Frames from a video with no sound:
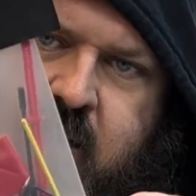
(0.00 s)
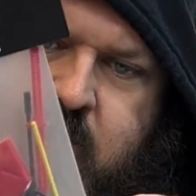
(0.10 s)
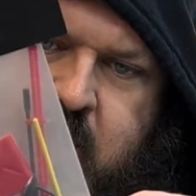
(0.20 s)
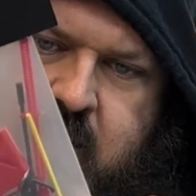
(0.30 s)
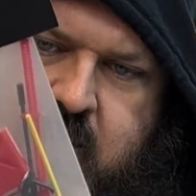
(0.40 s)

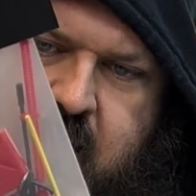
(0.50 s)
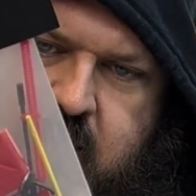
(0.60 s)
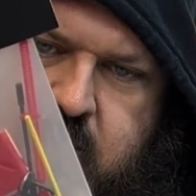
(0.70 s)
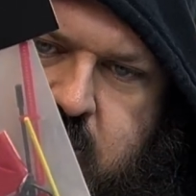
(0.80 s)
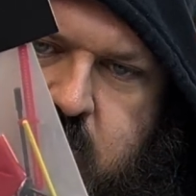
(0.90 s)
I'm not
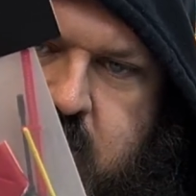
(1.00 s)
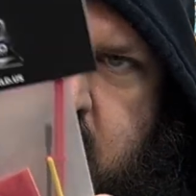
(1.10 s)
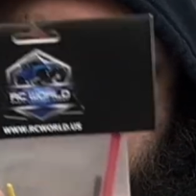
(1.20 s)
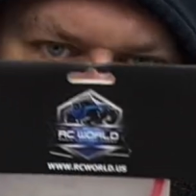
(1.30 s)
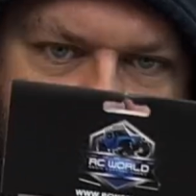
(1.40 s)
exactly sure what this thing